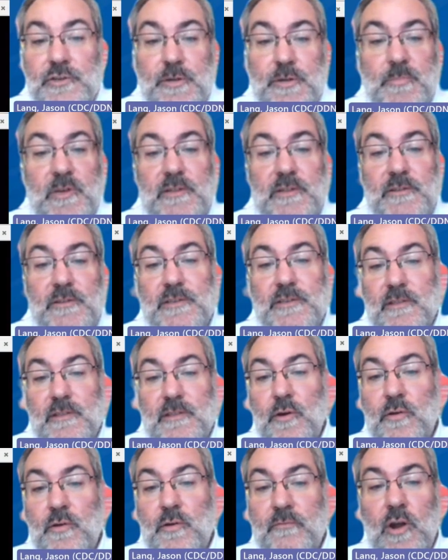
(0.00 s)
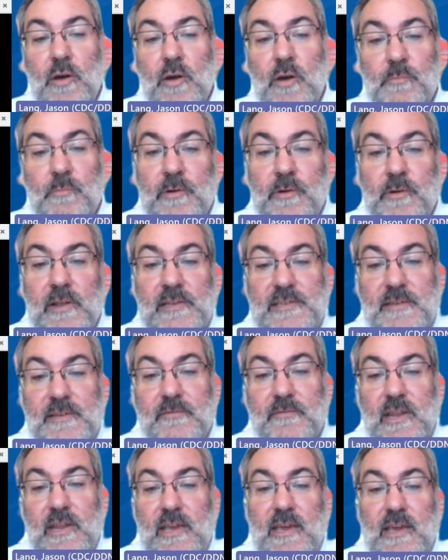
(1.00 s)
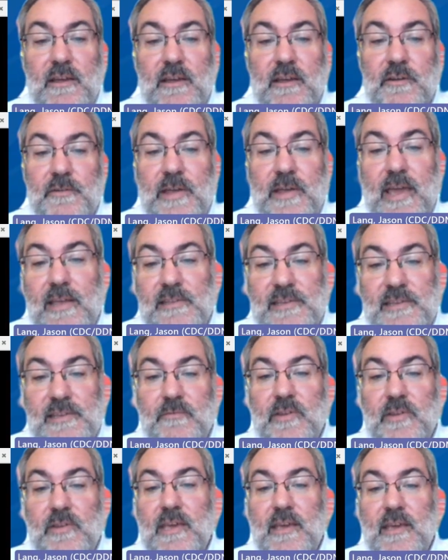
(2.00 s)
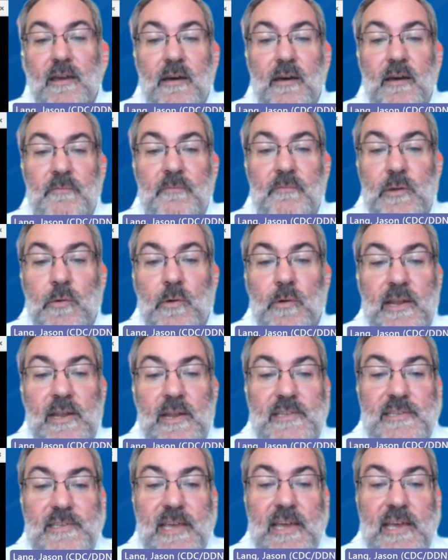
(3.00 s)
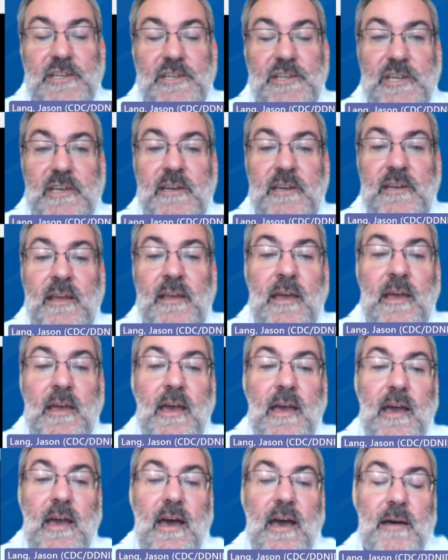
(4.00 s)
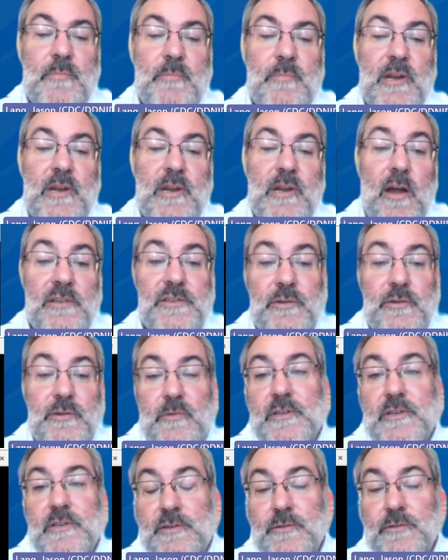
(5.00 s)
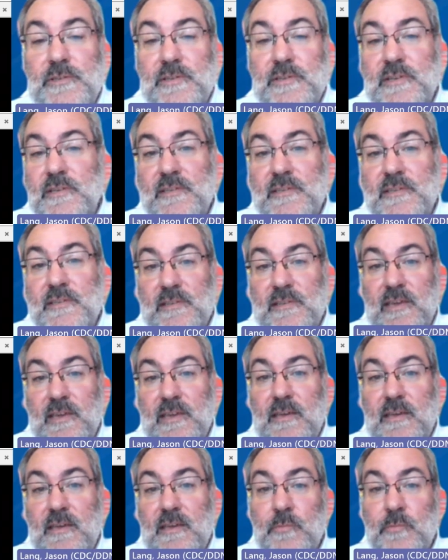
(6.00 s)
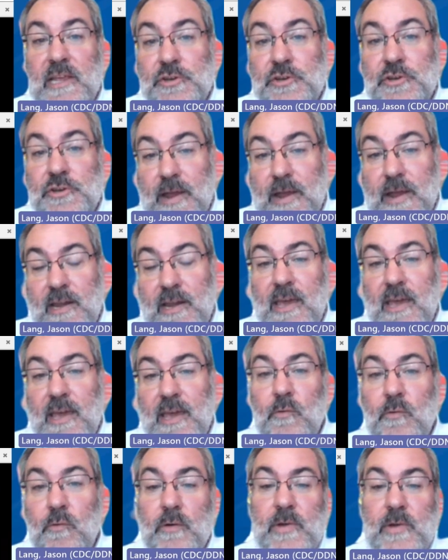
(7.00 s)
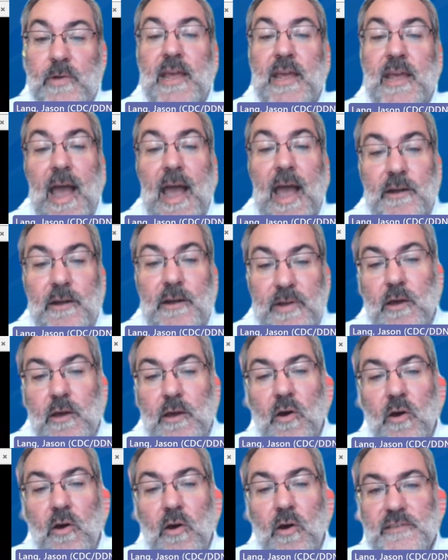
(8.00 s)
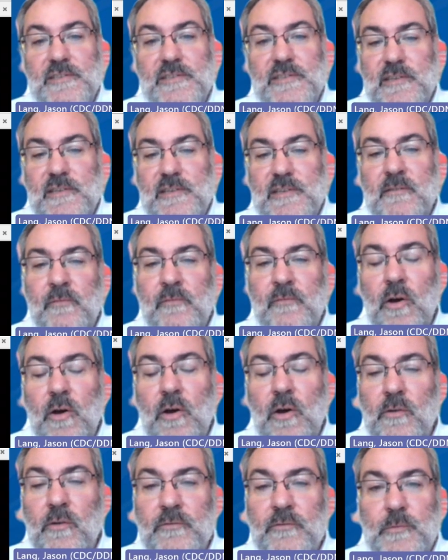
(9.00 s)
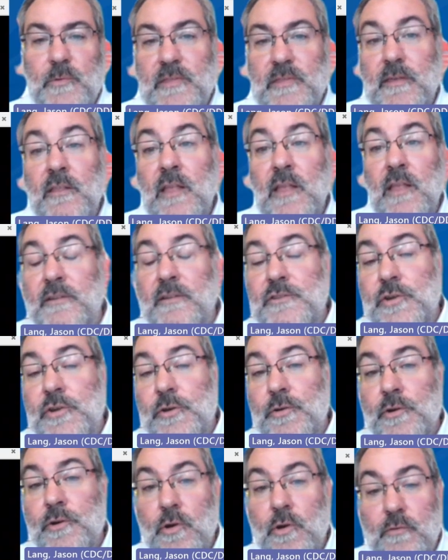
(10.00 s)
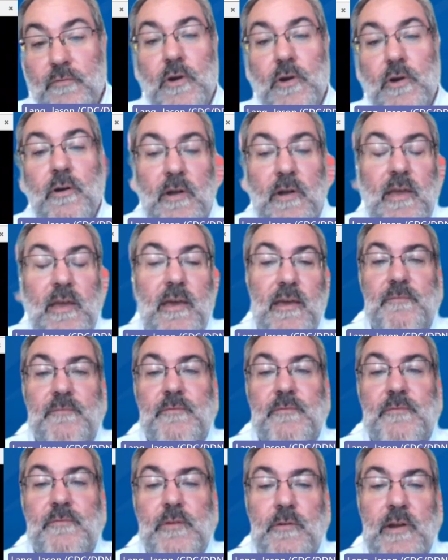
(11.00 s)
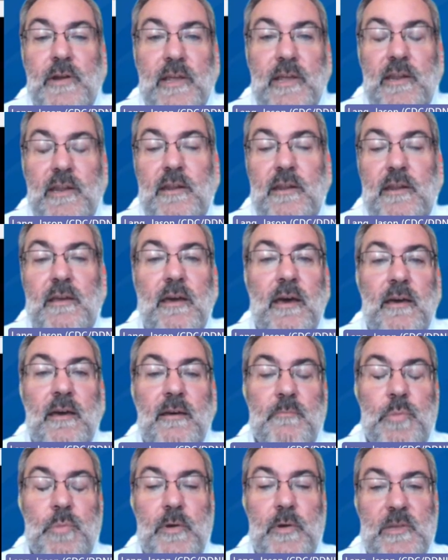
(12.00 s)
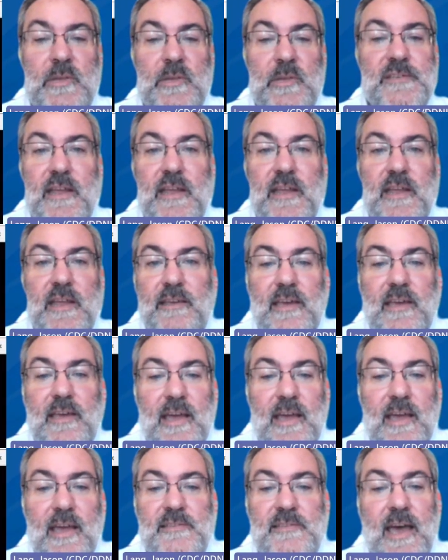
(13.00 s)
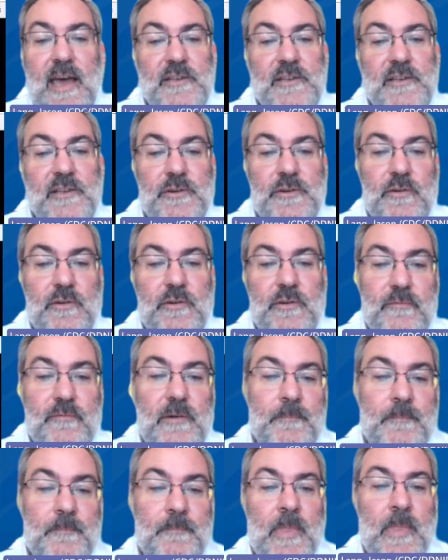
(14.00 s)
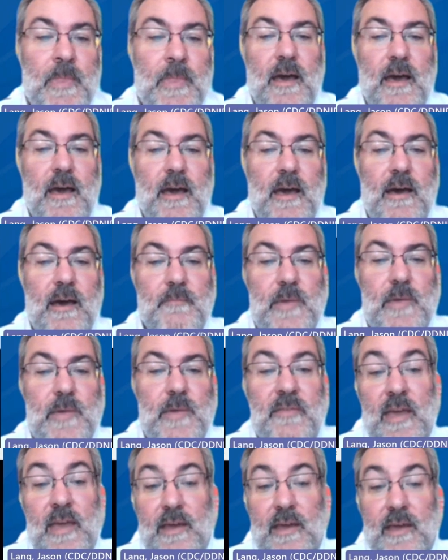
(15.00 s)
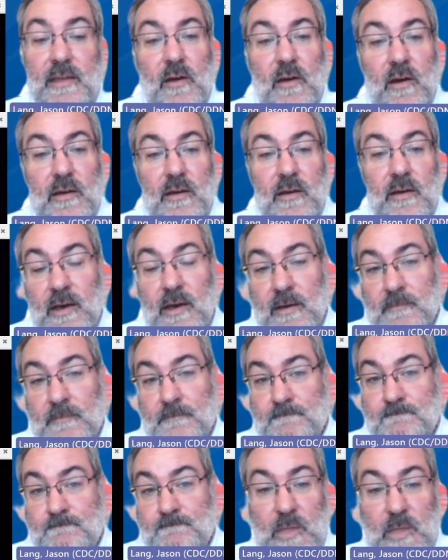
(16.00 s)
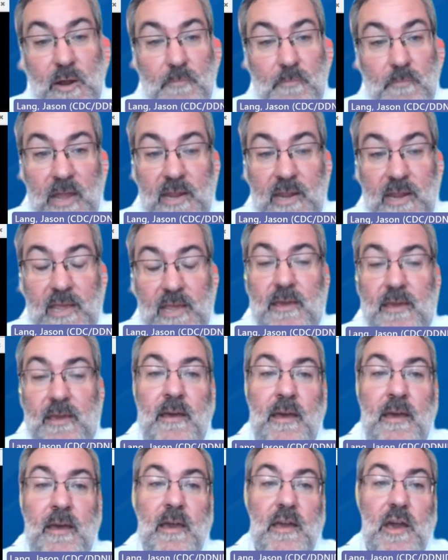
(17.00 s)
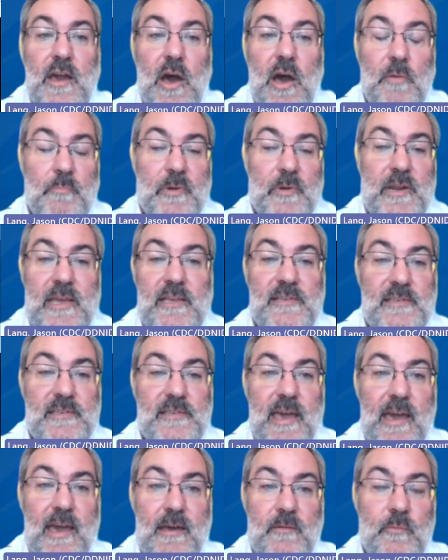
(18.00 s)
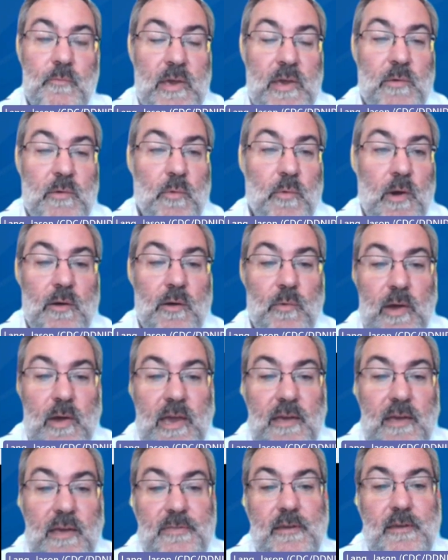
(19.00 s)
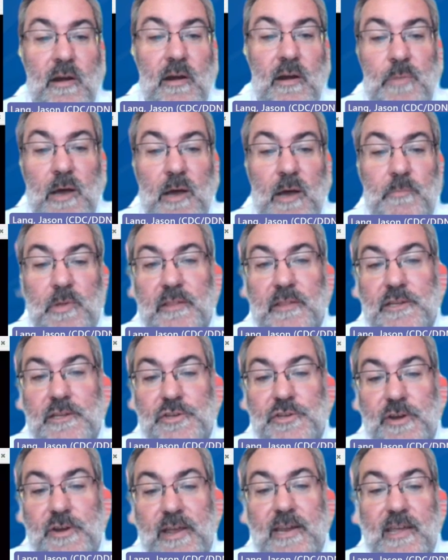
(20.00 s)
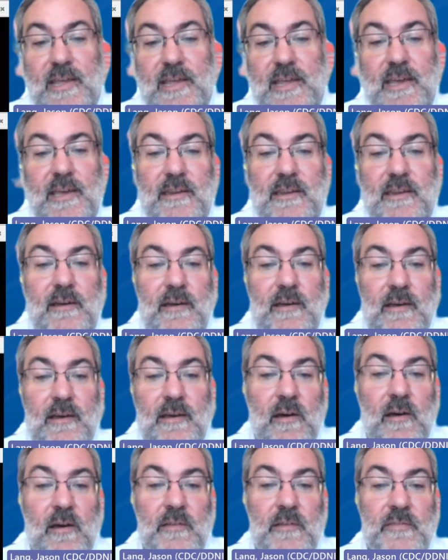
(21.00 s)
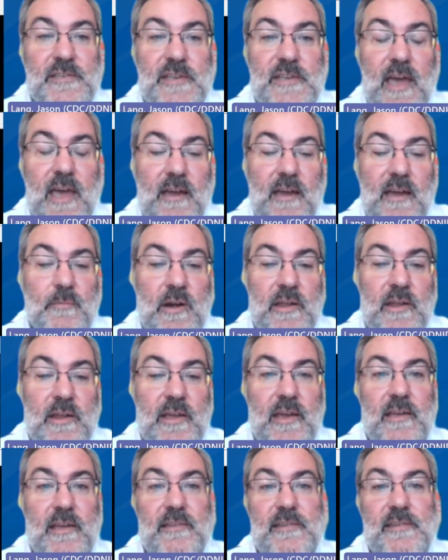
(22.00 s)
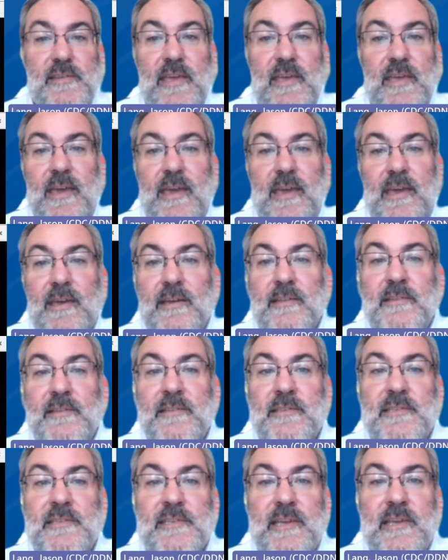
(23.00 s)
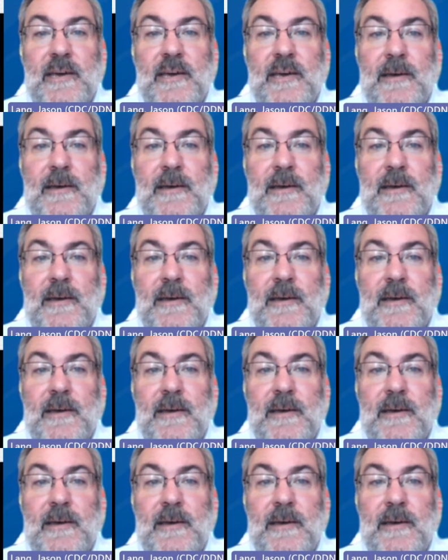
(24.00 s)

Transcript: contributes to the overall productivity and creativity of the organization, but it also reduces the retraining or rehiring costs involved with a lot of turnover if you're in an employment setting that has high turnover. And then, many companies that we work with are publicly traded on the stock market, and